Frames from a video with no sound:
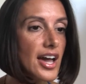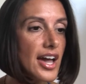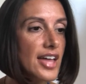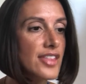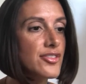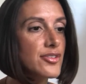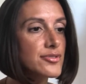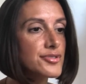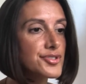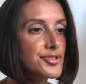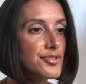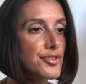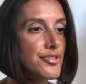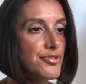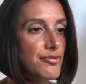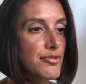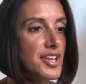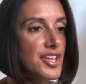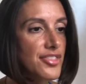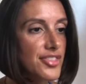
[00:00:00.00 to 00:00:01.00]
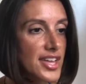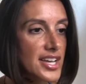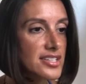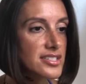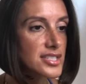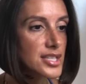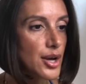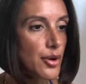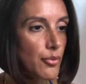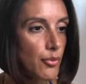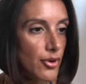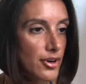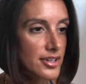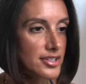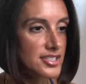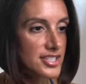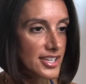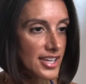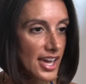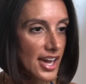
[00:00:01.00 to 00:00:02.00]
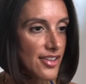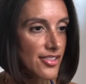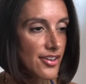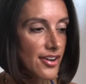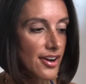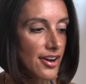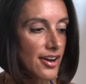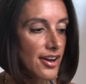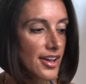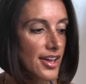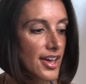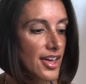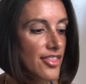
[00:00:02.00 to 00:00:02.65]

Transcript: And those are three things that work together